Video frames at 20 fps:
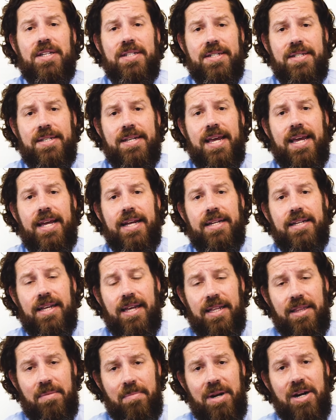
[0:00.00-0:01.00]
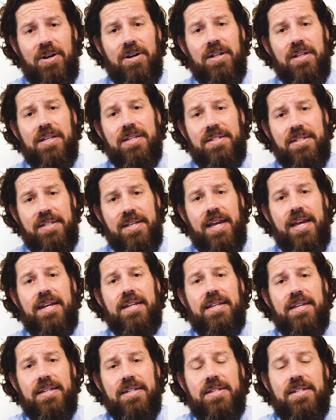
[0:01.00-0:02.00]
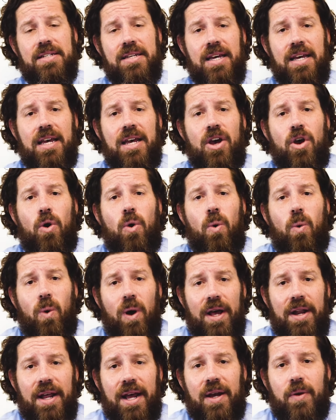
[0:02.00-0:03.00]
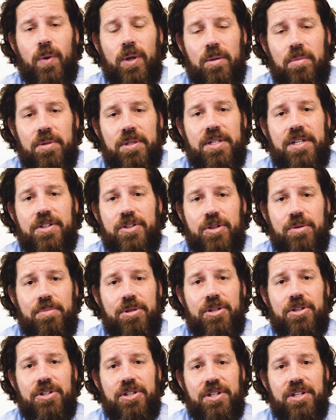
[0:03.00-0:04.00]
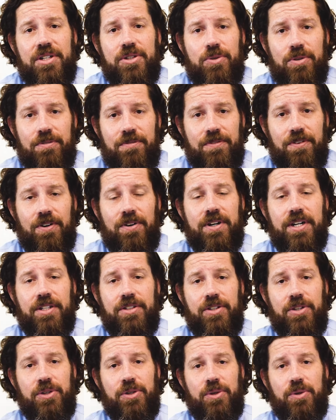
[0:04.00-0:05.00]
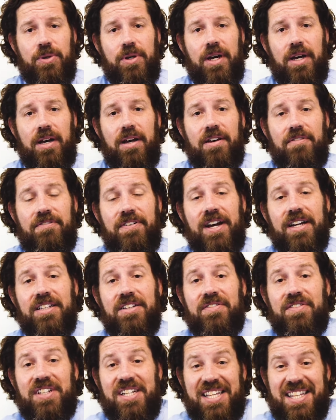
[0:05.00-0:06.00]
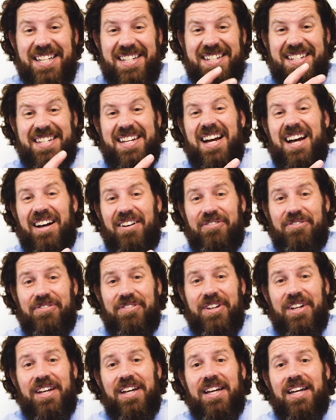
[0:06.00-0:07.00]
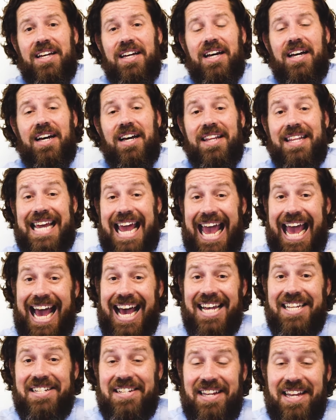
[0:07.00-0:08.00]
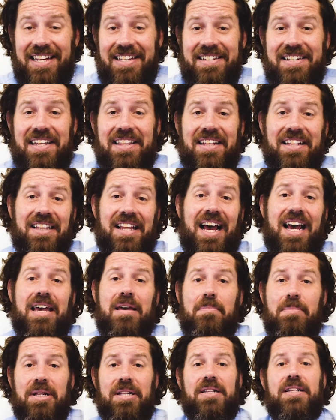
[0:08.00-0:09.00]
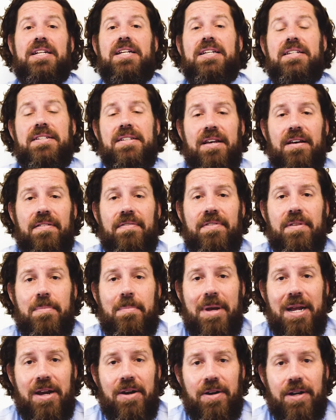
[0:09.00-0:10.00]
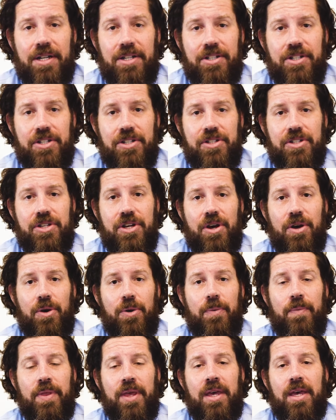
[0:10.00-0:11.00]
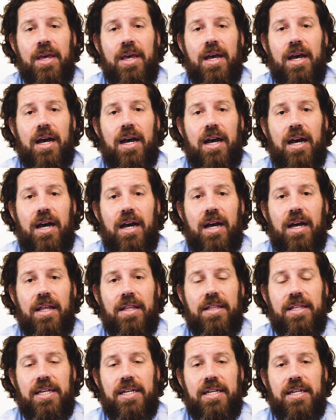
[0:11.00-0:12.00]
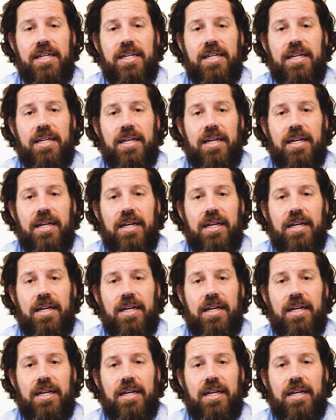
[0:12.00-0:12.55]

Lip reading: estate. And the marital estate is what equitable distribution is referring to, effectively the stuff, the assets and the liabilities of the marriage. So the